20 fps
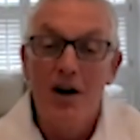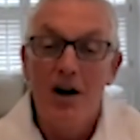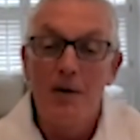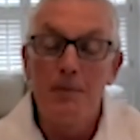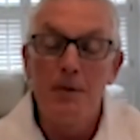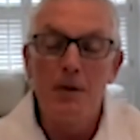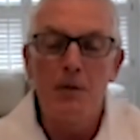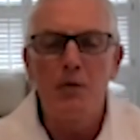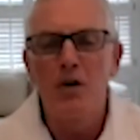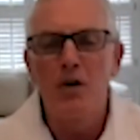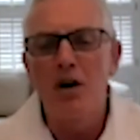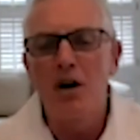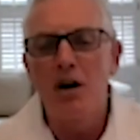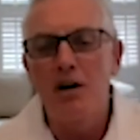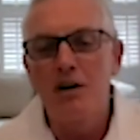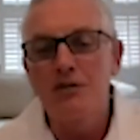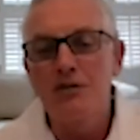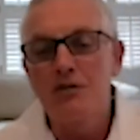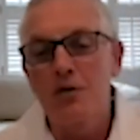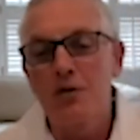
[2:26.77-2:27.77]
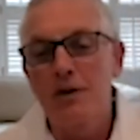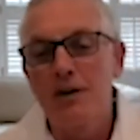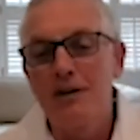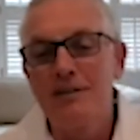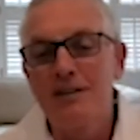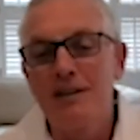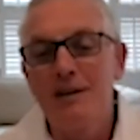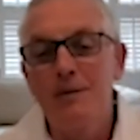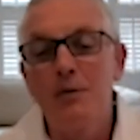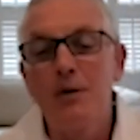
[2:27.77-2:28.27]
Uh, but regardless, the
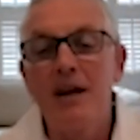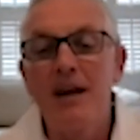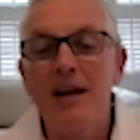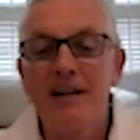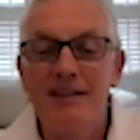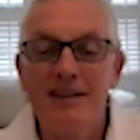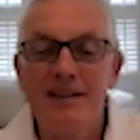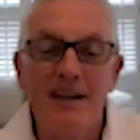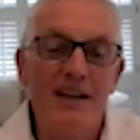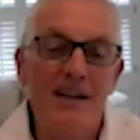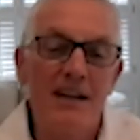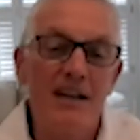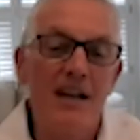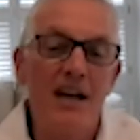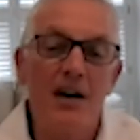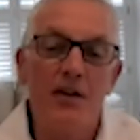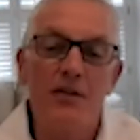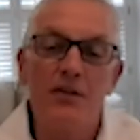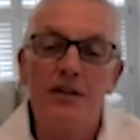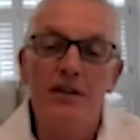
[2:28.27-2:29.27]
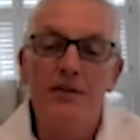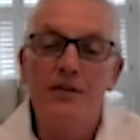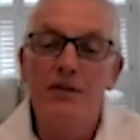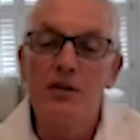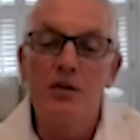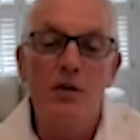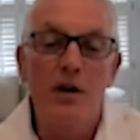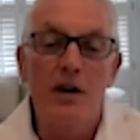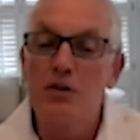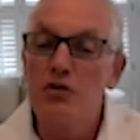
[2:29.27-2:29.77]
great team we had then, and now the even
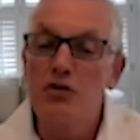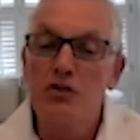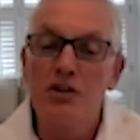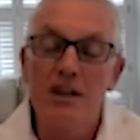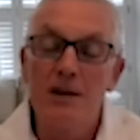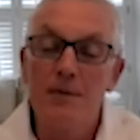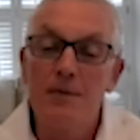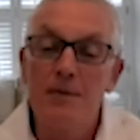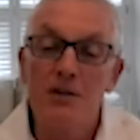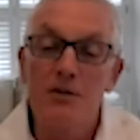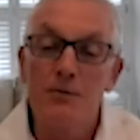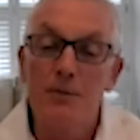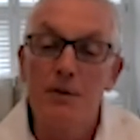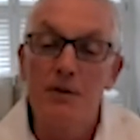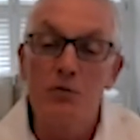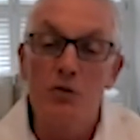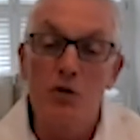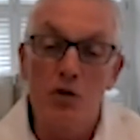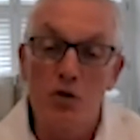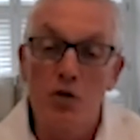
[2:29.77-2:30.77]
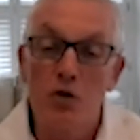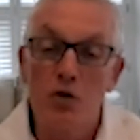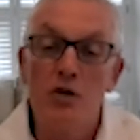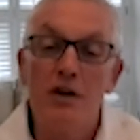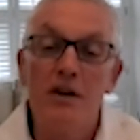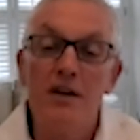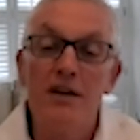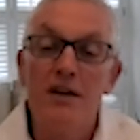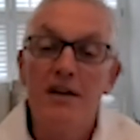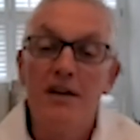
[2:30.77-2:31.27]
greater team that's been
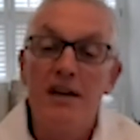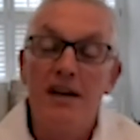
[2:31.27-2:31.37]
recruited,